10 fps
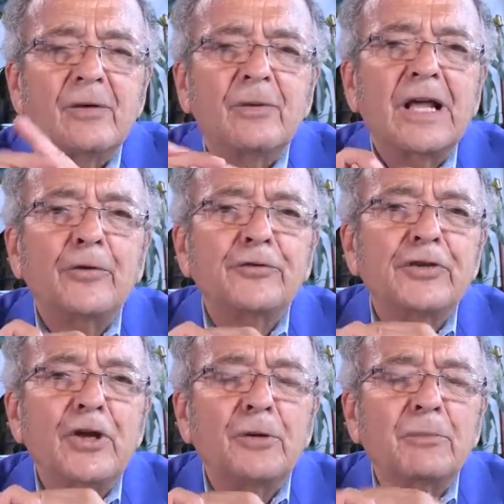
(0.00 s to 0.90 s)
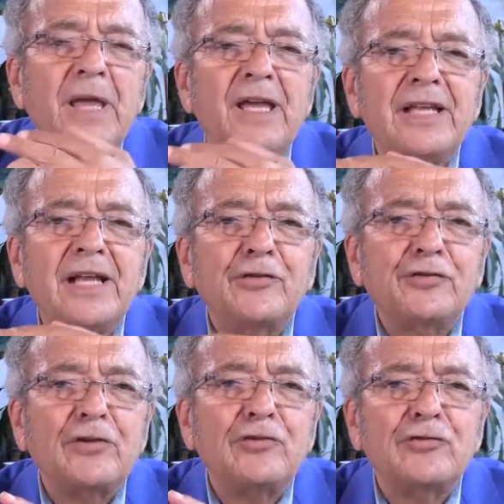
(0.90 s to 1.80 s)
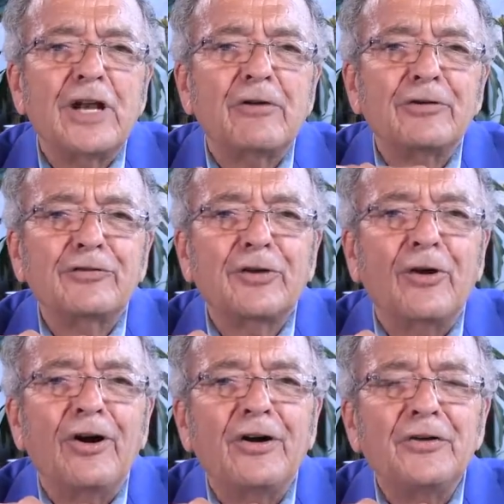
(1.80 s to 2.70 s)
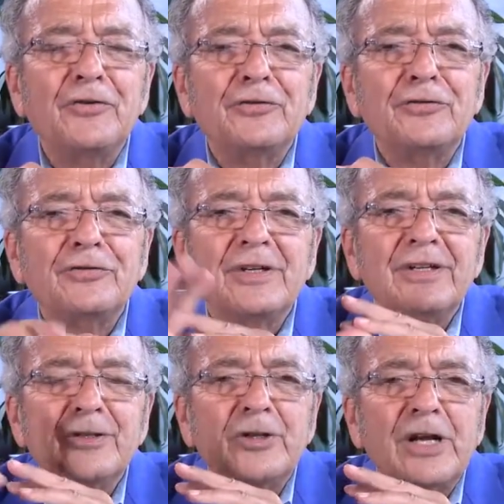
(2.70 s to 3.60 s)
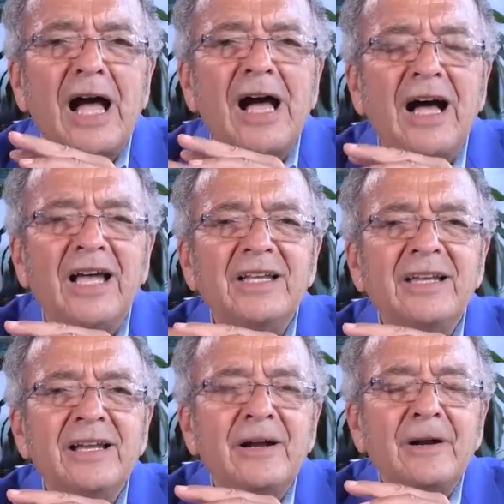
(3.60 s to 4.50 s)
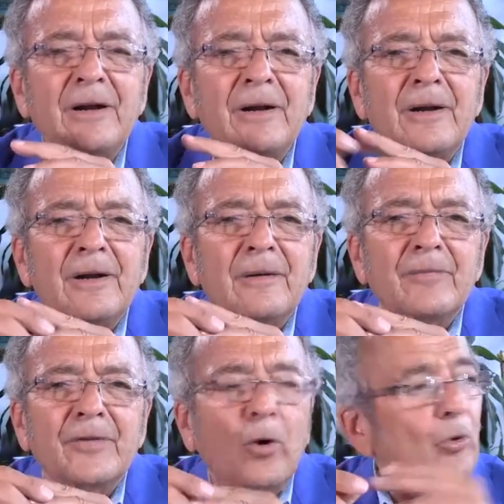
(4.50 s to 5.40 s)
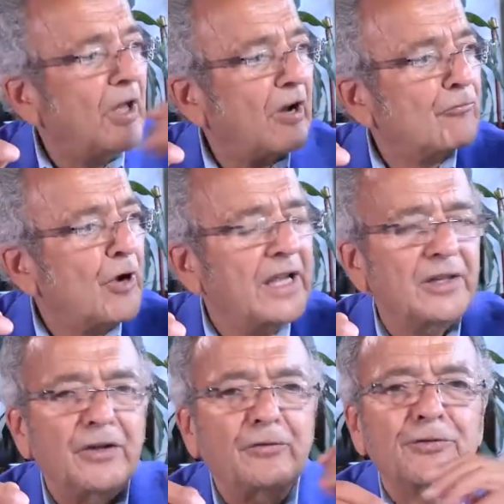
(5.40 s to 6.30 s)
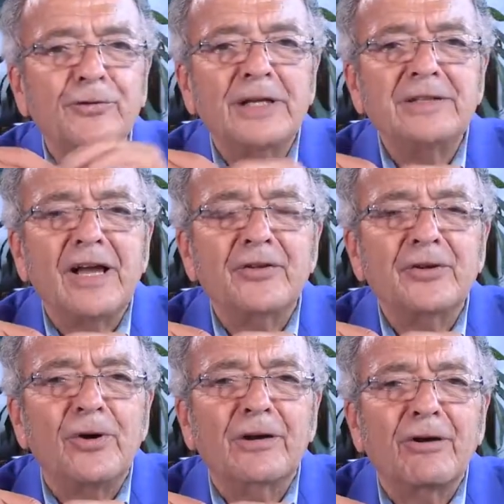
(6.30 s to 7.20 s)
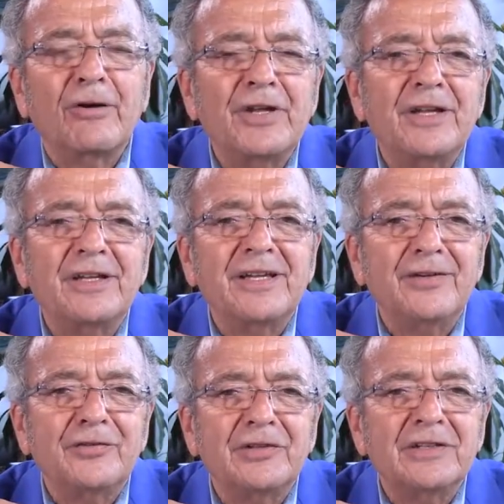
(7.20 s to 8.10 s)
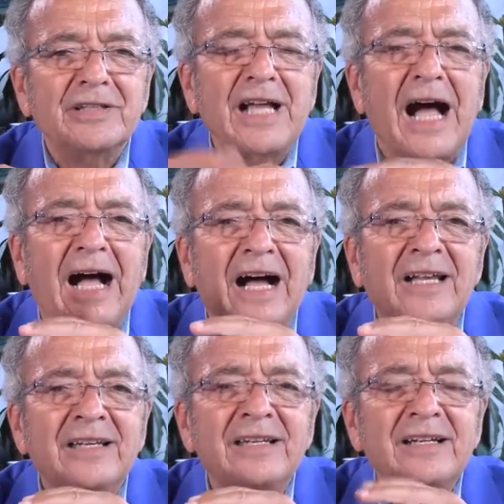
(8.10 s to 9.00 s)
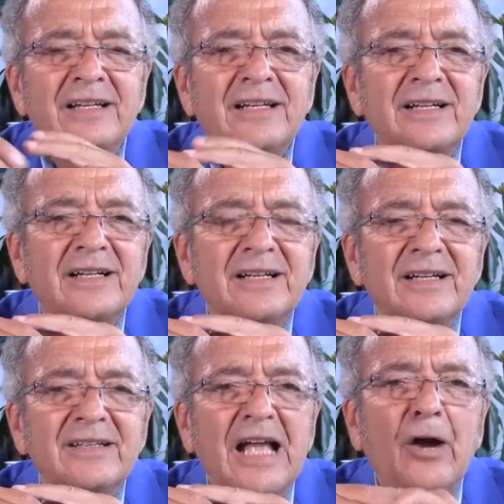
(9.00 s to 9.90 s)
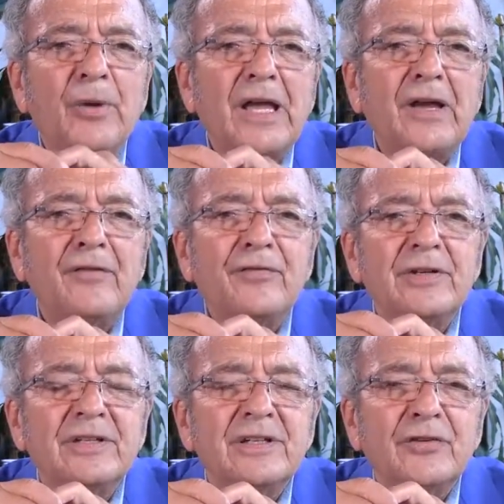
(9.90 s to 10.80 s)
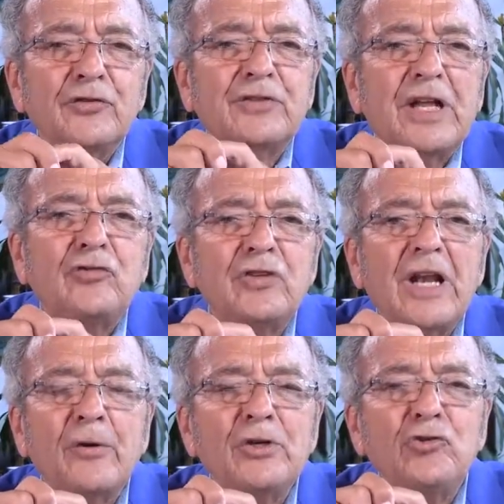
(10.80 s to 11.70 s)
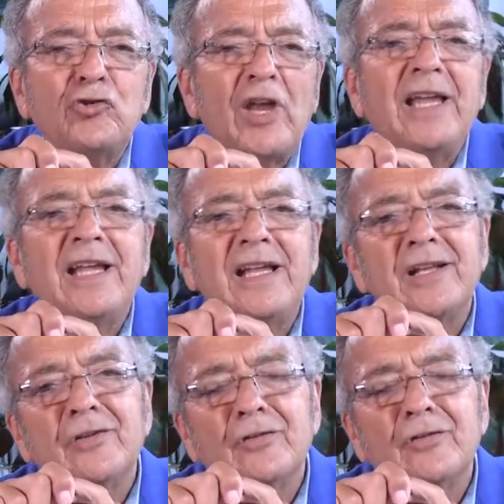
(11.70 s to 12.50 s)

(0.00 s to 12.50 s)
When I was a young man, they had stationery stores. Gone. Old Riley's is right down the corner over here in Kingston. Gone. Now we have stationery chains.